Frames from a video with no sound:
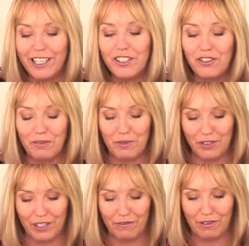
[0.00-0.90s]
History
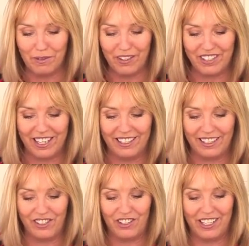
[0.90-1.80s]
Museum for a birthday
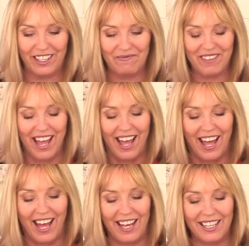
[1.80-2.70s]
last year,
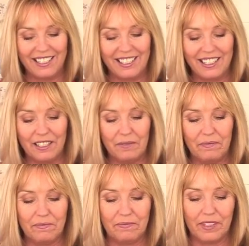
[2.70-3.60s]

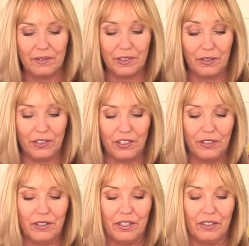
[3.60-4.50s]
and we took the
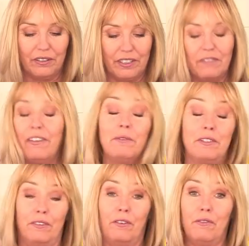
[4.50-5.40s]
2 girls. In fact,
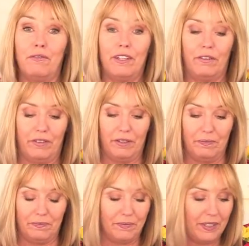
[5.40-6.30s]
we took all 3 of
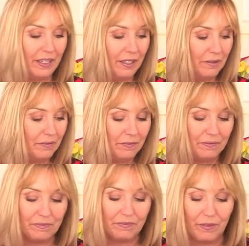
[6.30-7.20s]
them.
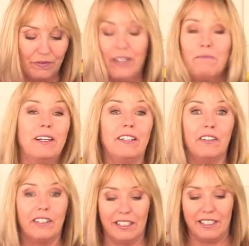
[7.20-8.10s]
Finn, my
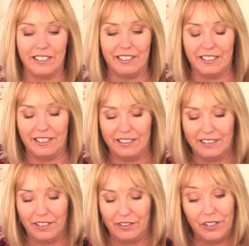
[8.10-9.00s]
youngest, is
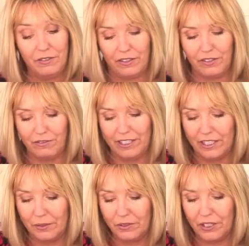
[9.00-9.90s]
too young to
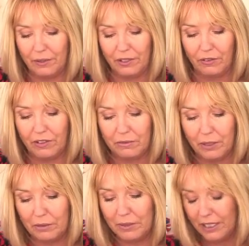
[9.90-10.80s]
realise what was going on at the
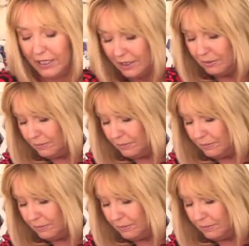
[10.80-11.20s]
moment.